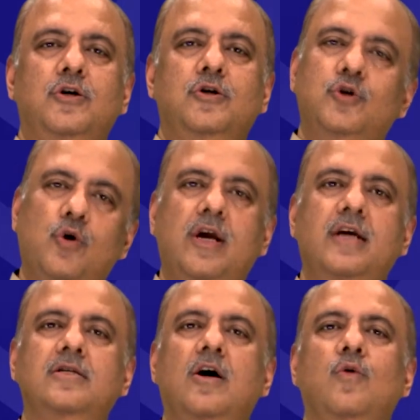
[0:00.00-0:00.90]

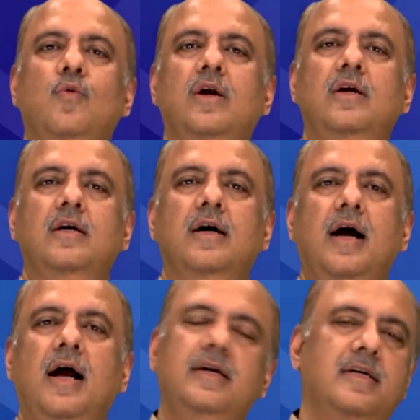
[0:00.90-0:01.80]
showcase our work
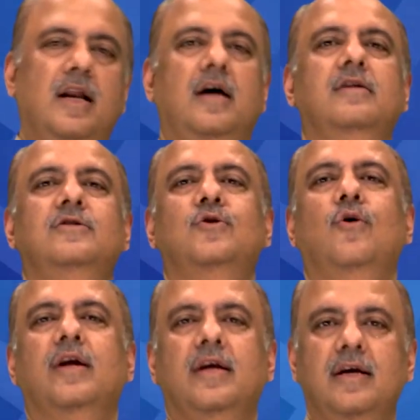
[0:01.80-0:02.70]
and tell our story.